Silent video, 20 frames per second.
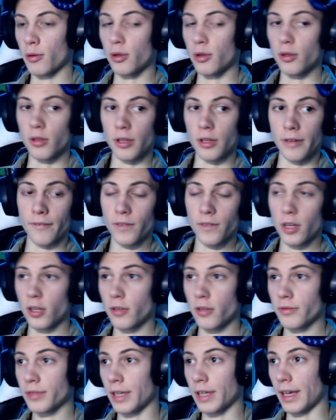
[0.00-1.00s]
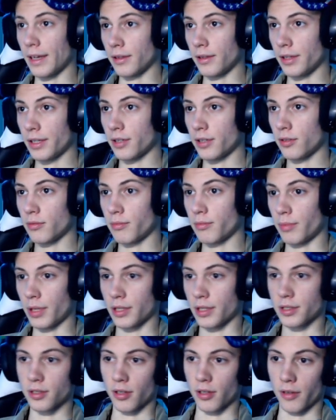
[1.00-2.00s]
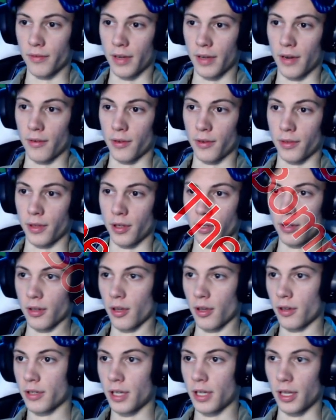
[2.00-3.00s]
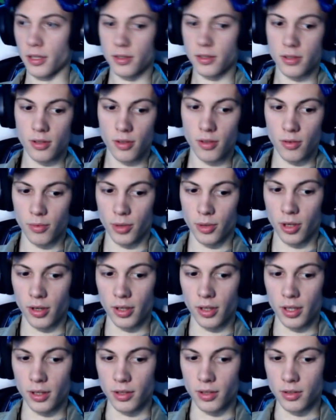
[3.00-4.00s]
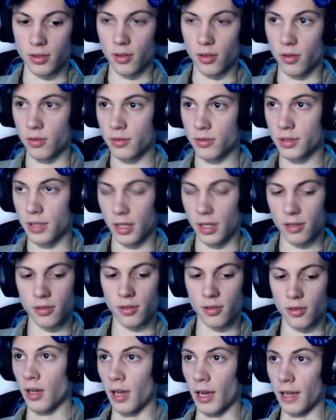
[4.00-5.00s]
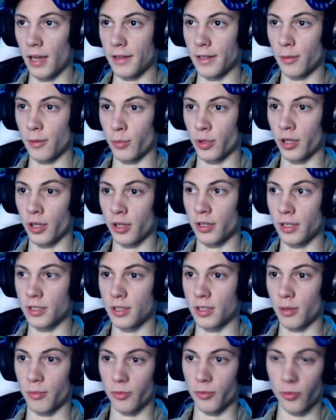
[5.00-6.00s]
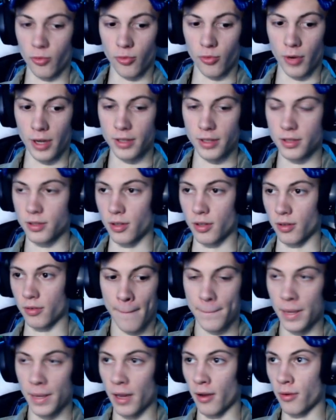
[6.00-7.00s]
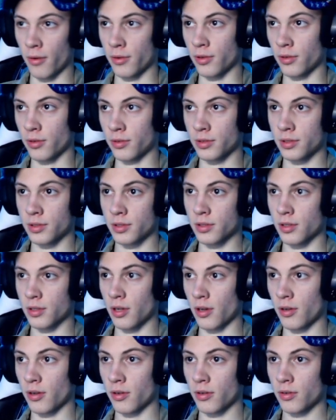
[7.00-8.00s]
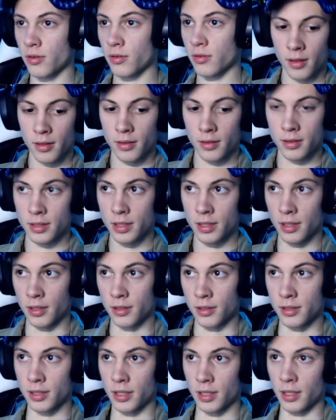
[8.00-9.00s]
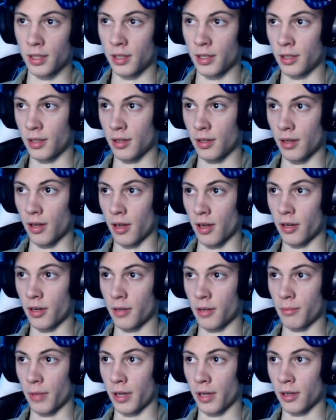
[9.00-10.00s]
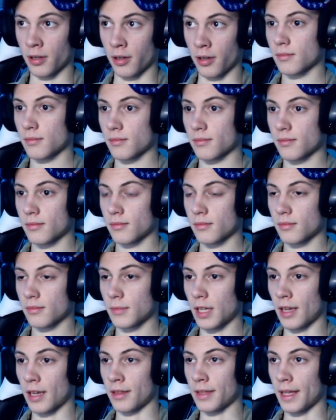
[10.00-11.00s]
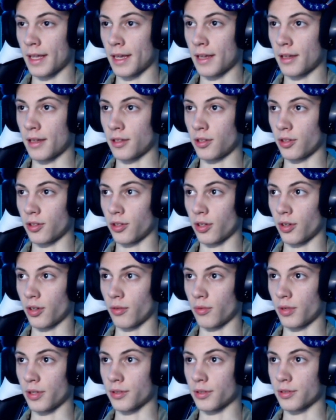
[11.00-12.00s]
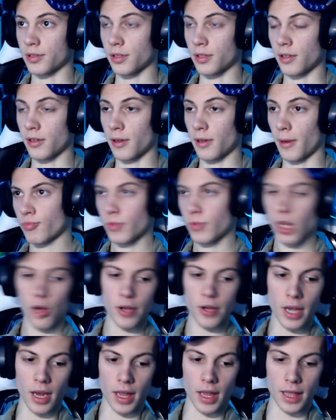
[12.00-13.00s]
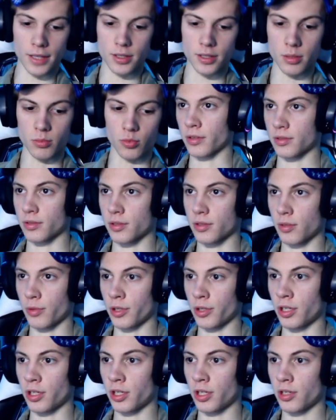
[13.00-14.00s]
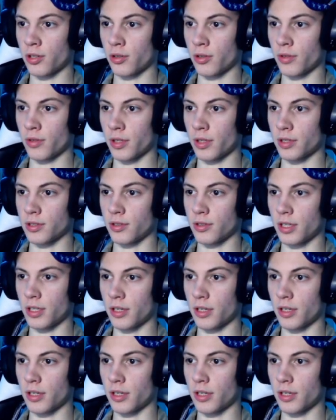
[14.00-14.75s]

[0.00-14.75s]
involve a little mix of everything. Okay, so we're gonna get the skulk censored, and then we're gonna need some redstone, powdered snow, TNT on a minecart, and then you're gonna want some, oh yeah, and then some wool. So what you need to do is you need to